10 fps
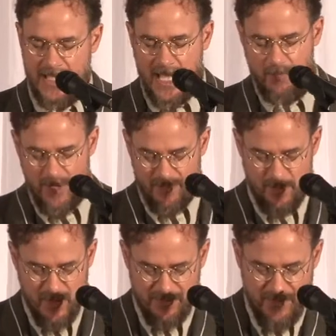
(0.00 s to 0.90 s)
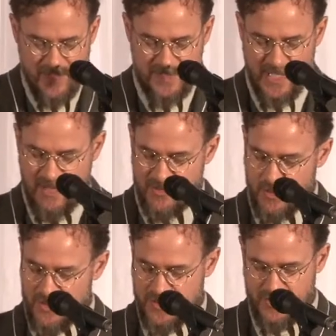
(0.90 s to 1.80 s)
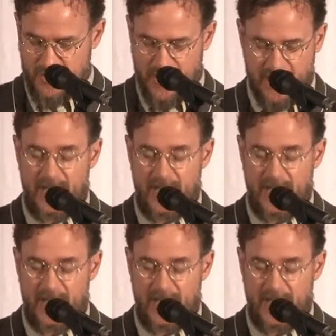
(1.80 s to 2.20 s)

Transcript: And one of the beautiful things that I've noticed in the Quran,